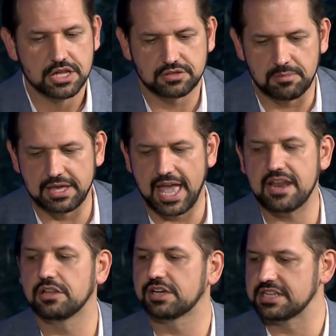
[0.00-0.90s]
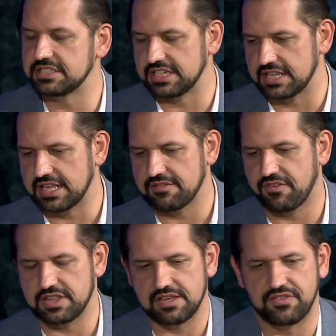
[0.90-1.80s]
So I began to look and see
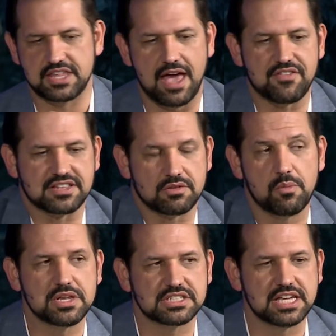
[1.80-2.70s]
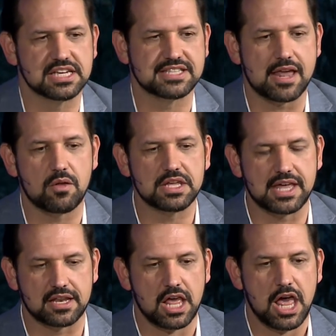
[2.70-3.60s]
for the evidence. And what we see is not only
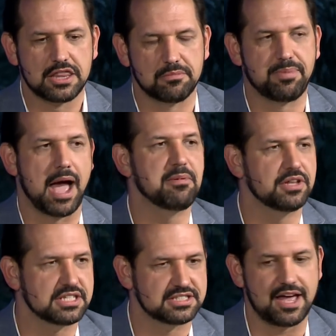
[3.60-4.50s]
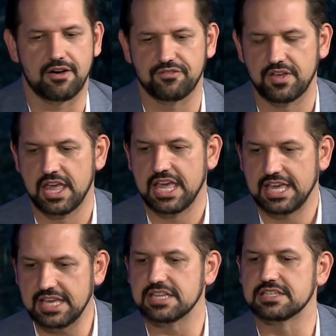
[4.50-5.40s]
that the Bible itself
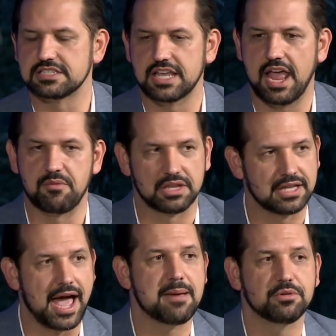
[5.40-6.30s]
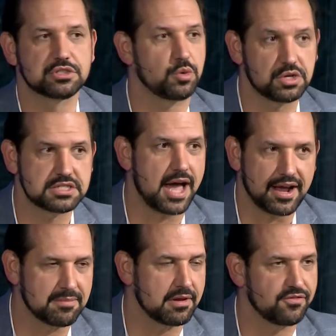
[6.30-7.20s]
is a reliable source
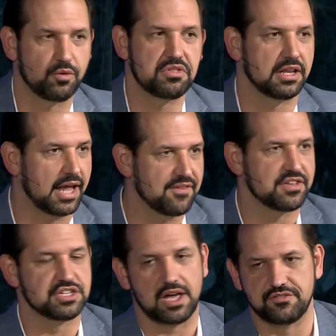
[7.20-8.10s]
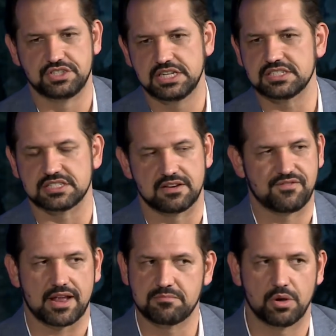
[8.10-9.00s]
document for the life of Jesus. In
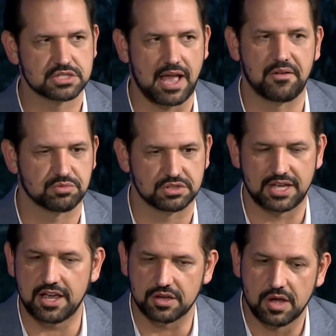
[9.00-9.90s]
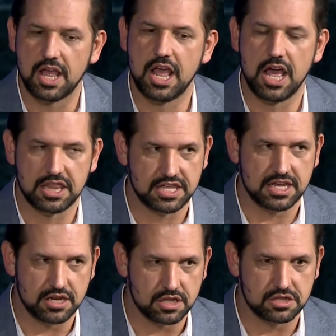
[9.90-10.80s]
fact, most scholars will tell you
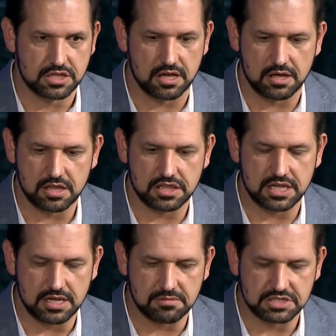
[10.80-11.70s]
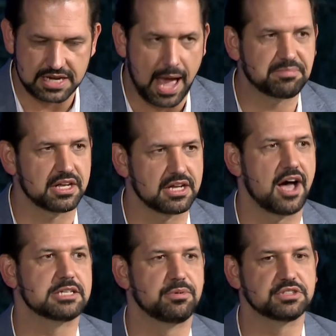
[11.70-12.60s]
the Synoptic
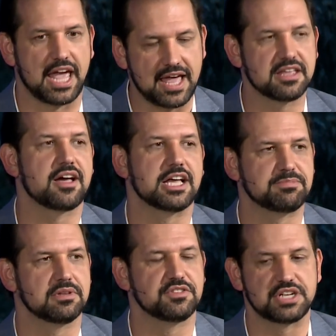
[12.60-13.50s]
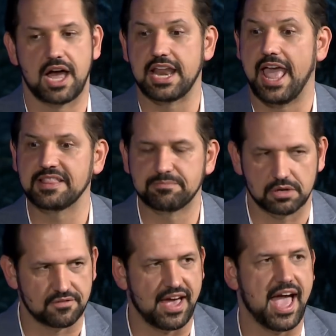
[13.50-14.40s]
Gospels and the Gospel of John and the
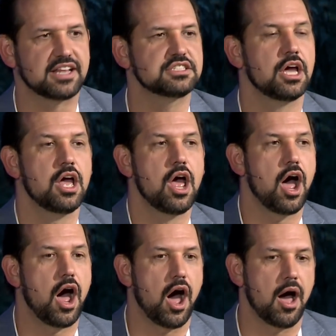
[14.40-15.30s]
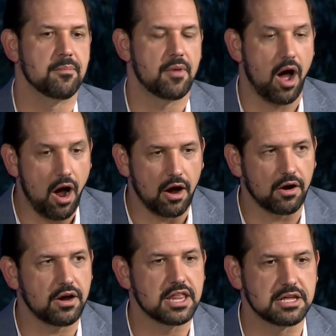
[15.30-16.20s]
Book of Acts
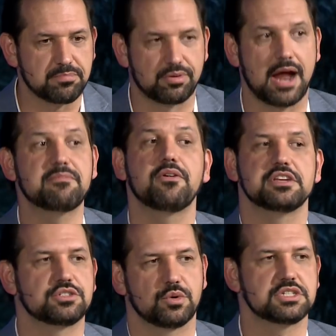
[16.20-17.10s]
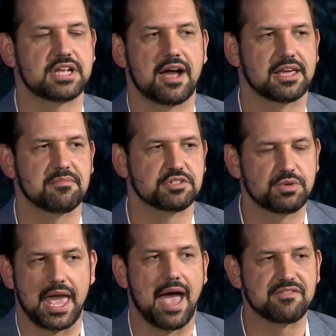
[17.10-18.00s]
are the primary source documents
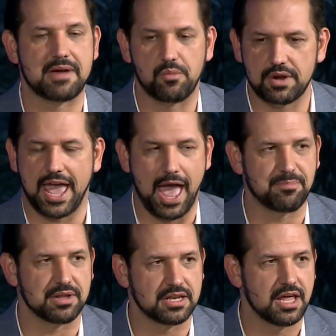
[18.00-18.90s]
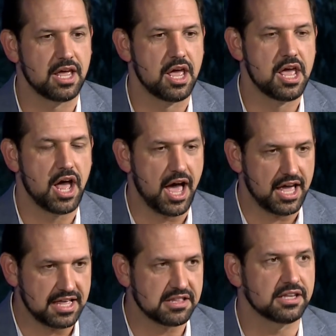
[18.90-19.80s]
we have about what happened
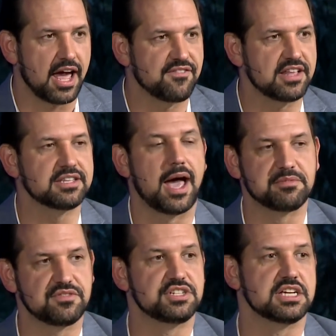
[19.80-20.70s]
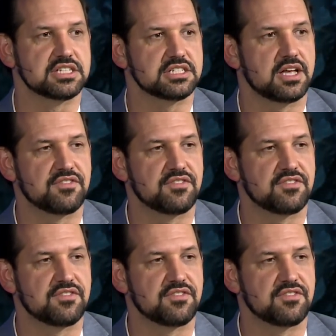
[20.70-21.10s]
in the life and times of Jesus